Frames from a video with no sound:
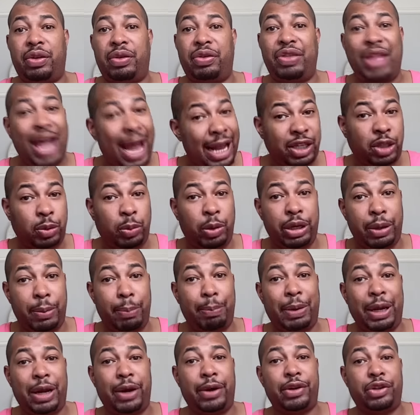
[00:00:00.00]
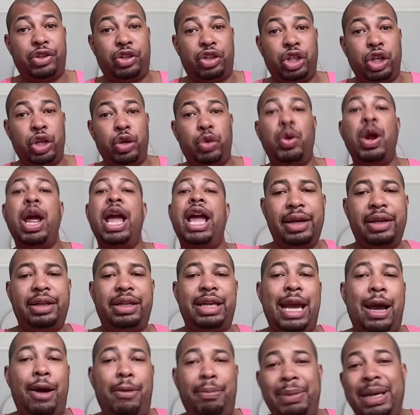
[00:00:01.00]
That's what embarrassed you.
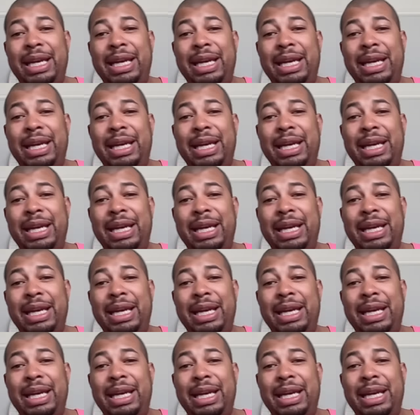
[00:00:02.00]
Now,